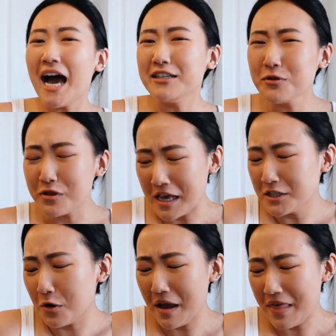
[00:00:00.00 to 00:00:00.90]
I do
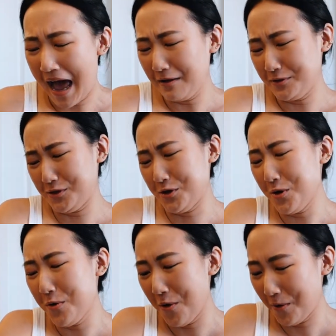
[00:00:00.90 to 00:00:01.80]
things around the house
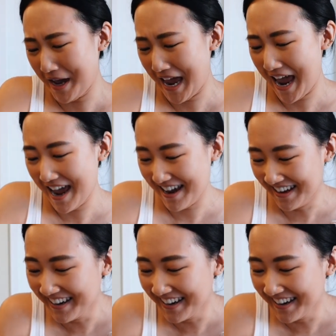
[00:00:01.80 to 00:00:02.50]
too, okay?